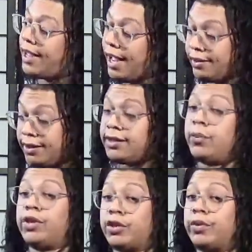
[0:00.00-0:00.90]
I think they
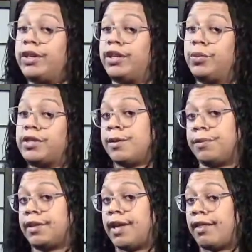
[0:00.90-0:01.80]
will look really good with
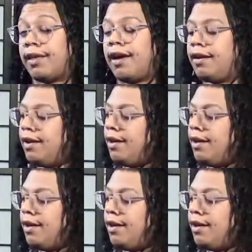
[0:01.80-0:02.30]
something like that.